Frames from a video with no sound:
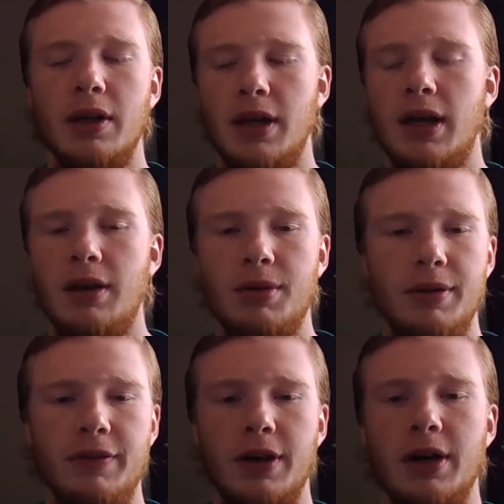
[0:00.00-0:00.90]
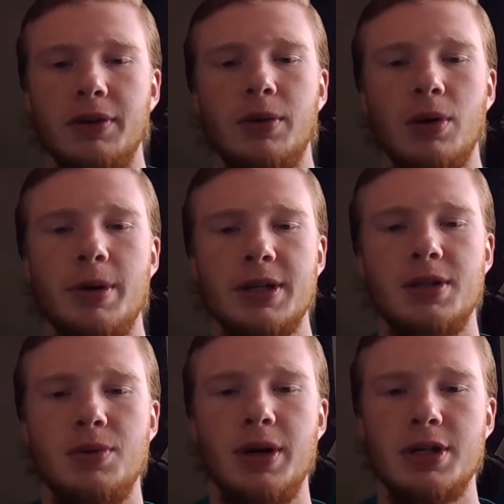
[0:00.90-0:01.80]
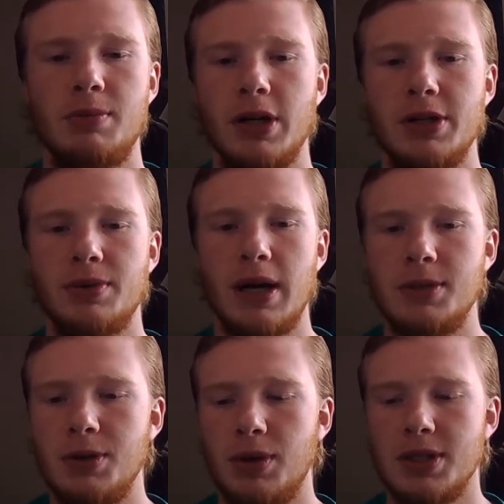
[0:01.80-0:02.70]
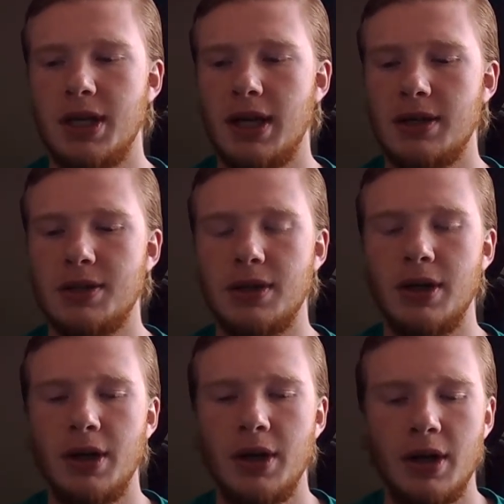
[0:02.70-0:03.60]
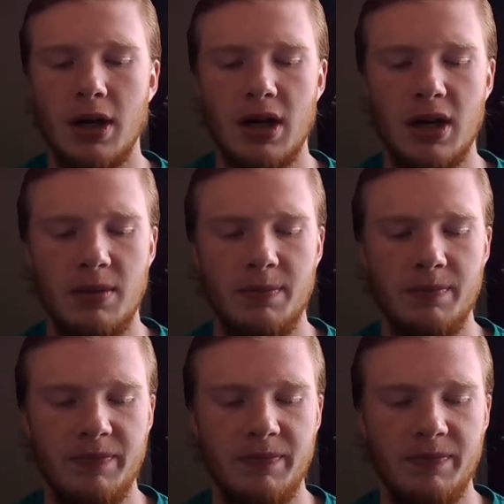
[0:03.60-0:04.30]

They can't really figure out their quarterback situation. Bryce Ramsey wasn't the answer. I